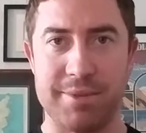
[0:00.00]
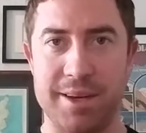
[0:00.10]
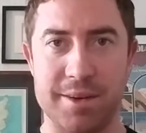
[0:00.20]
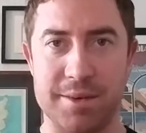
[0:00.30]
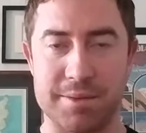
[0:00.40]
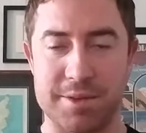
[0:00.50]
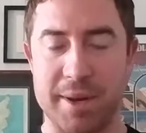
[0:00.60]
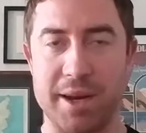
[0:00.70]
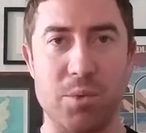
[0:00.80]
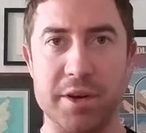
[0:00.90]
you know,
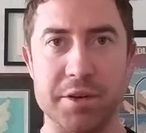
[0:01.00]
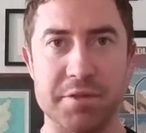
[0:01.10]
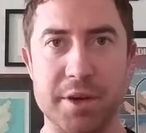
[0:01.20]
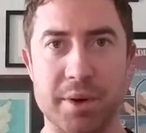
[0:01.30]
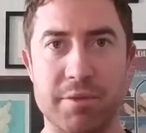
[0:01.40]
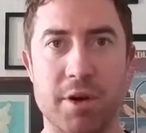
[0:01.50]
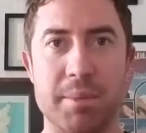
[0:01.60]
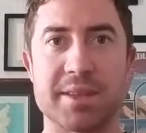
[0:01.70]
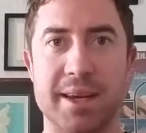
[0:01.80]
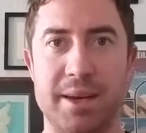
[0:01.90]
depending on where you're viewing from,
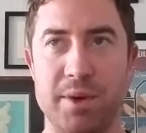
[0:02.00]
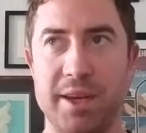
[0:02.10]
it's like,